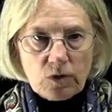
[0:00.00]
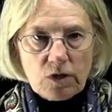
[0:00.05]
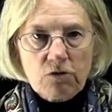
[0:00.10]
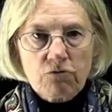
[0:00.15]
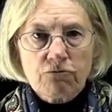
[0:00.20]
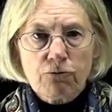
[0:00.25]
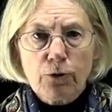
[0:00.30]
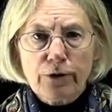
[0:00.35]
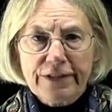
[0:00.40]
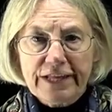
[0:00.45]

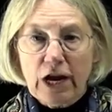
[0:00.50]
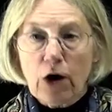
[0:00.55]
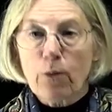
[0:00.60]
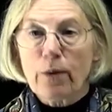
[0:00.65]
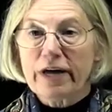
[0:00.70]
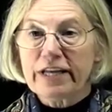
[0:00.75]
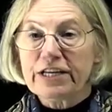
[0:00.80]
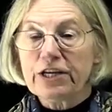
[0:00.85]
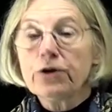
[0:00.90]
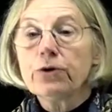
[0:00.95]
For the
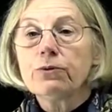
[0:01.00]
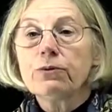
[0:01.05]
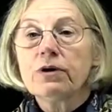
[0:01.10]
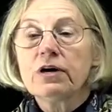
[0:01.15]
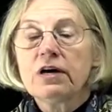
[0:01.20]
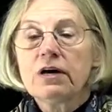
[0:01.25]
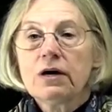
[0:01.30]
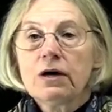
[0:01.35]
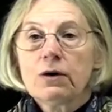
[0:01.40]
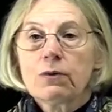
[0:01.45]
ONU,
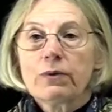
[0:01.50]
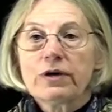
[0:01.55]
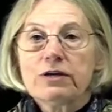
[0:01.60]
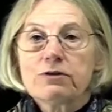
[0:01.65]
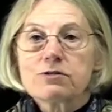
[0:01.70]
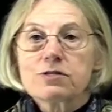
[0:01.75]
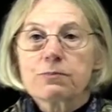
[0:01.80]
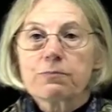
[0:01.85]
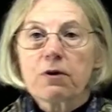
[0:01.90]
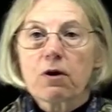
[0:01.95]
we
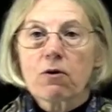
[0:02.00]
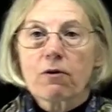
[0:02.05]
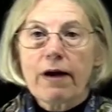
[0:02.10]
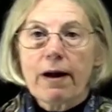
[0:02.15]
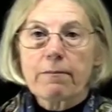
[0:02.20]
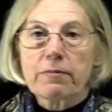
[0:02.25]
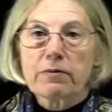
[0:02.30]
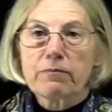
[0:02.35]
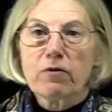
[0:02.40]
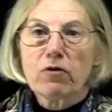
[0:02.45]
used a
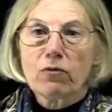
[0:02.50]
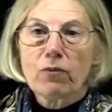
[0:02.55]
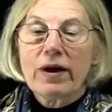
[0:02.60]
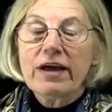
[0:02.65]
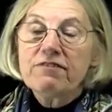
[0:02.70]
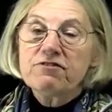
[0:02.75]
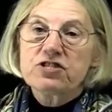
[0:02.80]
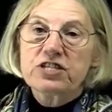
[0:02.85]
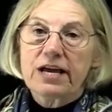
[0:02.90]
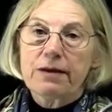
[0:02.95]
programmable
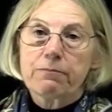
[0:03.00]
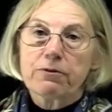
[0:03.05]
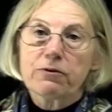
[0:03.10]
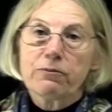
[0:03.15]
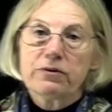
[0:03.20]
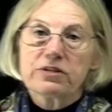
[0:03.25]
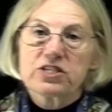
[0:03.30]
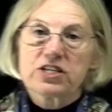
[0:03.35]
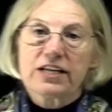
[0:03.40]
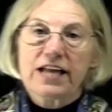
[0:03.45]
wave shaper,
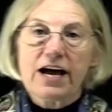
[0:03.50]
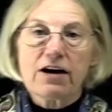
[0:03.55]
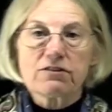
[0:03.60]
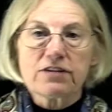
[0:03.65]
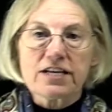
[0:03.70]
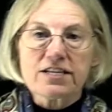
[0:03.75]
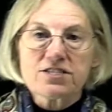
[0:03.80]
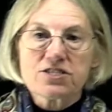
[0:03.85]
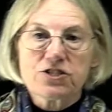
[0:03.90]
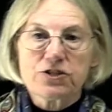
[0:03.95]
which allowed
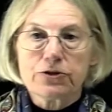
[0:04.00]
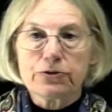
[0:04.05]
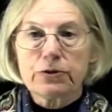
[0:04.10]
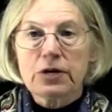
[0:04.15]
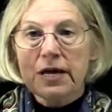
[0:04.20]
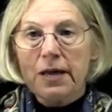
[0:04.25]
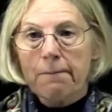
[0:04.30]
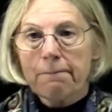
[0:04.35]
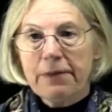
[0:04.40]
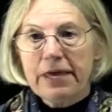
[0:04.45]
us to
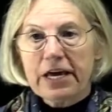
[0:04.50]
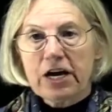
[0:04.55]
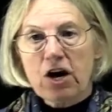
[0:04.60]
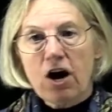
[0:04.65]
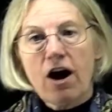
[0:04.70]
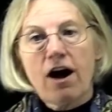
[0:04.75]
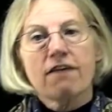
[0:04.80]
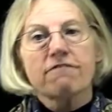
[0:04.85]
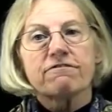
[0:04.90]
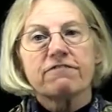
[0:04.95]
pick
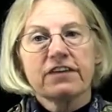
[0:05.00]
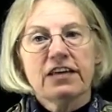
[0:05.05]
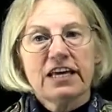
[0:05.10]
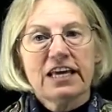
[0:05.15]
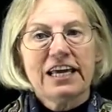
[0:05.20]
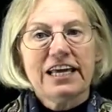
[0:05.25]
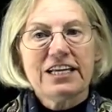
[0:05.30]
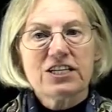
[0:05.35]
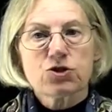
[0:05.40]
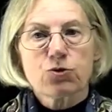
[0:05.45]
off
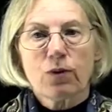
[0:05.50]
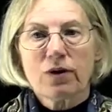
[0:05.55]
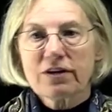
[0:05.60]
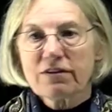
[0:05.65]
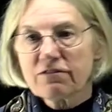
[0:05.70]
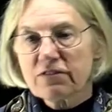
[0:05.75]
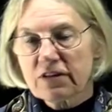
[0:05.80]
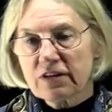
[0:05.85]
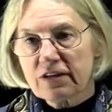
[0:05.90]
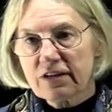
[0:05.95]
each one
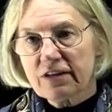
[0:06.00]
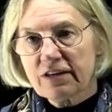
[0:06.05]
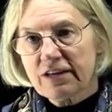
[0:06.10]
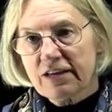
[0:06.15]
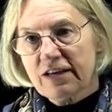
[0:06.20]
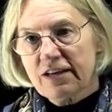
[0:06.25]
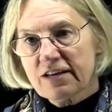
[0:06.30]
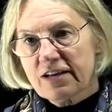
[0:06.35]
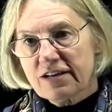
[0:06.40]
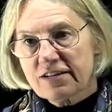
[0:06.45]
of the
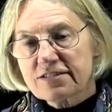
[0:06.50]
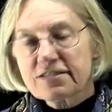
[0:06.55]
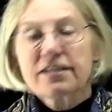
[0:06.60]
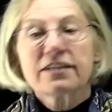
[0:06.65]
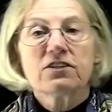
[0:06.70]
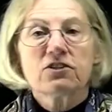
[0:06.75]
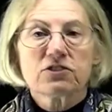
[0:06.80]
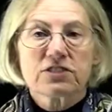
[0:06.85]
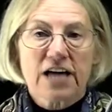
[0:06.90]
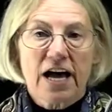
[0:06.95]

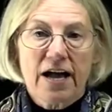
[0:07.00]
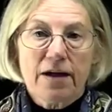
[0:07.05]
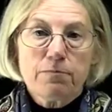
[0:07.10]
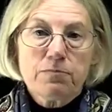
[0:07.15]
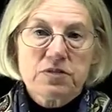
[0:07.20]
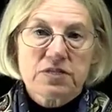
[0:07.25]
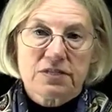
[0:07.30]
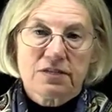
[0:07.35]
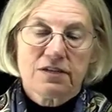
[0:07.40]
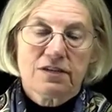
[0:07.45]
signal
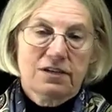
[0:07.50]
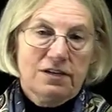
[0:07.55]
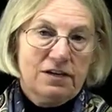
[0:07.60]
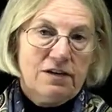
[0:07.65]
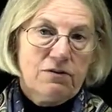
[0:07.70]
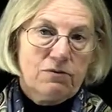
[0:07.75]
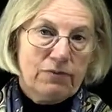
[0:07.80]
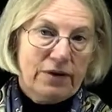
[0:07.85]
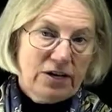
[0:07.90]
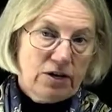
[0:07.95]
types,
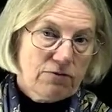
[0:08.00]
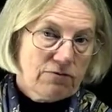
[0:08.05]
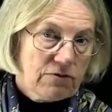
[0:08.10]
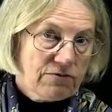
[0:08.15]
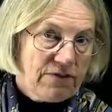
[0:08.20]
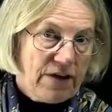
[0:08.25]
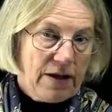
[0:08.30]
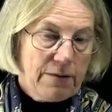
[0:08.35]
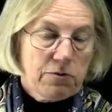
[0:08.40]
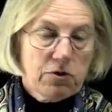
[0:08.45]
radio over
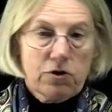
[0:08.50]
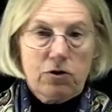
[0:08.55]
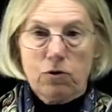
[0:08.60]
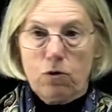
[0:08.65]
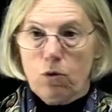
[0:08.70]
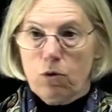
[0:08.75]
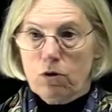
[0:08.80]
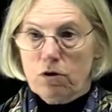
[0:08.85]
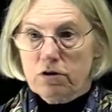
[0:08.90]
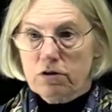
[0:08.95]
fiber
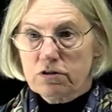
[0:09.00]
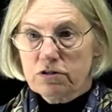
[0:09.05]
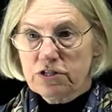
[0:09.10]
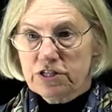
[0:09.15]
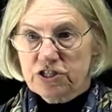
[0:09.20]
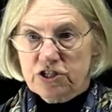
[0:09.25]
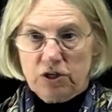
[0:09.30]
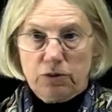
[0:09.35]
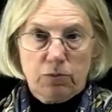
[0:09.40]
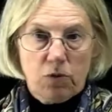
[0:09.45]
or
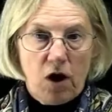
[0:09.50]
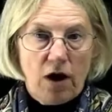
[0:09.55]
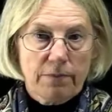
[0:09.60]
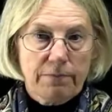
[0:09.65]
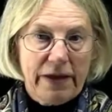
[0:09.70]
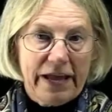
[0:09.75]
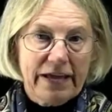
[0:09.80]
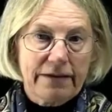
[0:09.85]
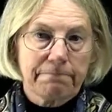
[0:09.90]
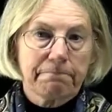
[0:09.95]
digital
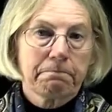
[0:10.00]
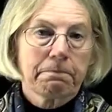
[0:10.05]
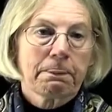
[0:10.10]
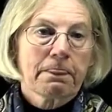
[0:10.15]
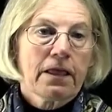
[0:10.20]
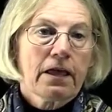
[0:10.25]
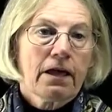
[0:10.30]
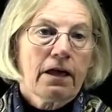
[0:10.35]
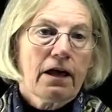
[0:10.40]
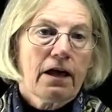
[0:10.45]
broadband,
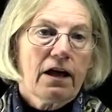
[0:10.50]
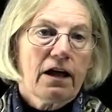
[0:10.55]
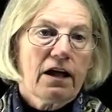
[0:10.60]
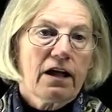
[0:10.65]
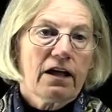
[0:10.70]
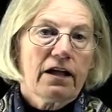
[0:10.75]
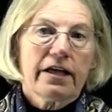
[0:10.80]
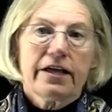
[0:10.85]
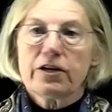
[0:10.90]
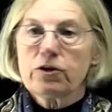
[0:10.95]

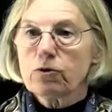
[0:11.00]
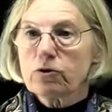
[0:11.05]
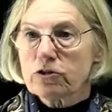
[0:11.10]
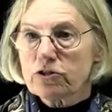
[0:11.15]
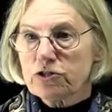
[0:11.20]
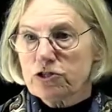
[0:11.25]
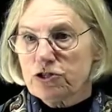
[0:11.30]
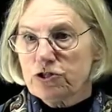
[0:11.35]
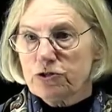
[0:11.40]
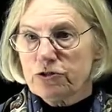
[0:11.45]
in
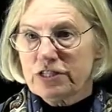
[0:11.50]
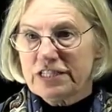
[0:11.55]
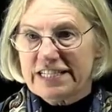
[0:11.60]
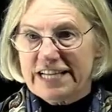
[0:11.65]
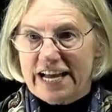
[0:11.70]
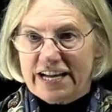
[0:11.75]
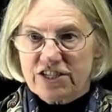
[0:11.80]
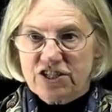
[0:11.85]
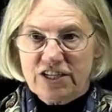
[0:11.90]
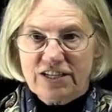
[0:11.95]
order to do
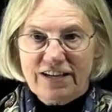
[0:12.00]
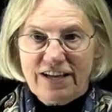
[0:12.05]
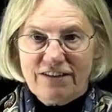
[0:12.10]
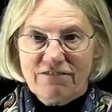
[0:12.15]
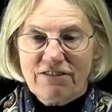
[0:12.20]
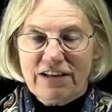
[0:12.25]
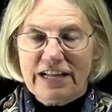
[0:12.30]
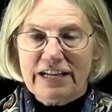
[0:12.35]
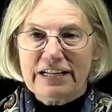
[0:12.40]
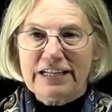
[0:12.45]
detection
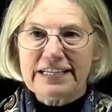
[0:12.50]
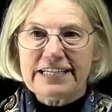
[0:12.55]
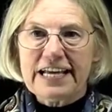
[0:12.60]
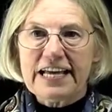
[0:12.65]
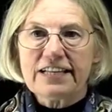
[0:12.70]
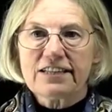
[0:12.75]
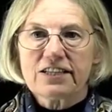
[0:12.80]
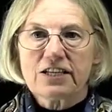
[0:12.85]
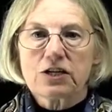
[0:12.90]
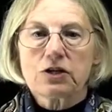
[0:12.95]
and
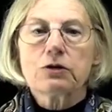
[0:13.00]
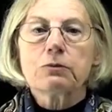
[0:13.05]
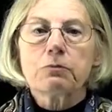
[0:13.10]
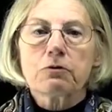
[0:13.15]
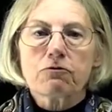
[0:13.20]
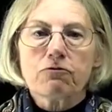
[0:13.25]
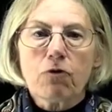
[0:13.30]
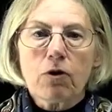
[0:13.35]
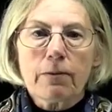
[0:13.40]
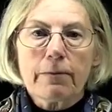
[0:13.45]
validate the good
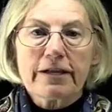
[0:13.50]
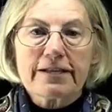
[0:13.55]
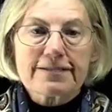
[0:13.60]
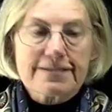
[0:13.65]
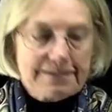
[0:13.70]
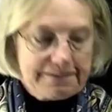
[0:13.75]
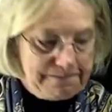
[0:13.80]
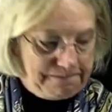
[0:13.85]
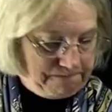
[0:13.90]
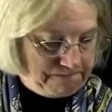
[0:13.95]
performance.